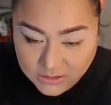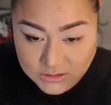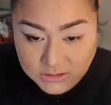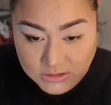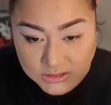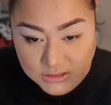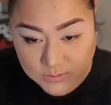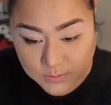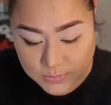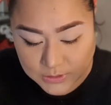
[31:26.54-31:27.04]

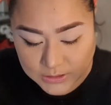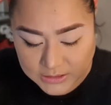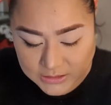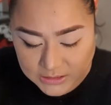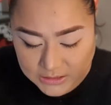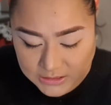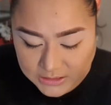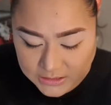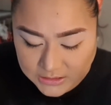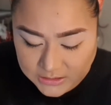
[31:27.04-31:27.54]
Just blend
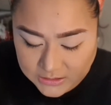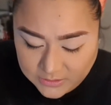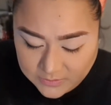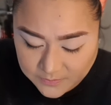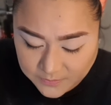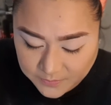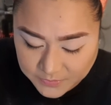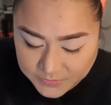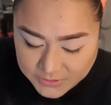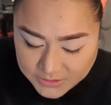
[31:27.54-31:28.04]
it in.
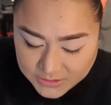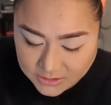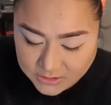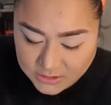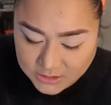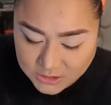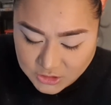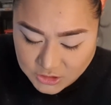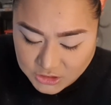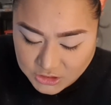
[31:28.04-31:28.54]
So
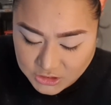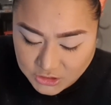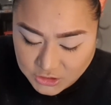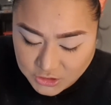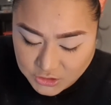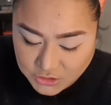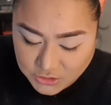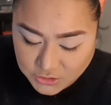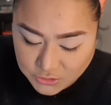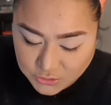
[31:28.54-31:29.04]
did she
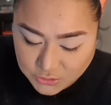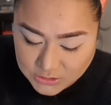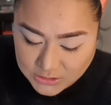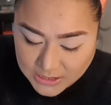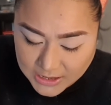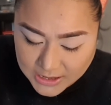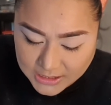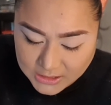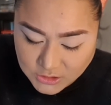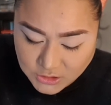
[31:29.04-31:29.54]
do
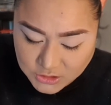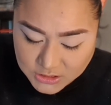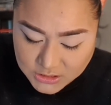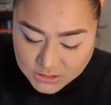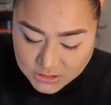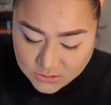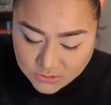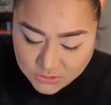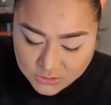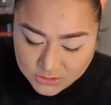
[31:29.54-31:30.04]
the
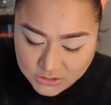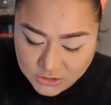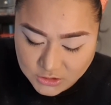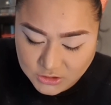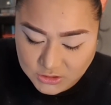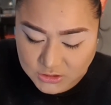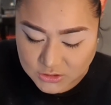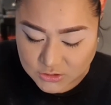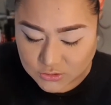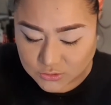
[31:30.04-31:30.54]
edges or did
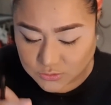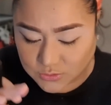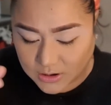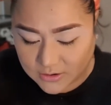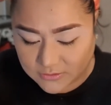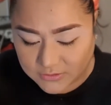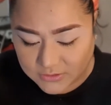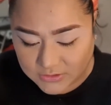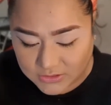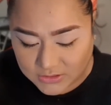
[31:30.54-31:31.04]
she do
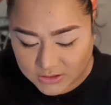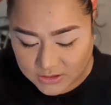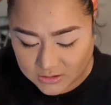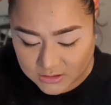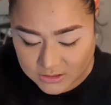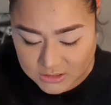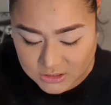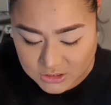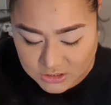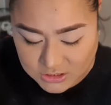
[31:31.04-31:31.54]
everything?
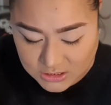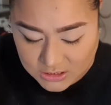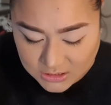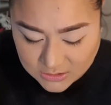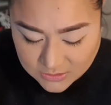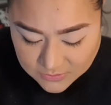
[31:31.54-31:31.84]
Let's see.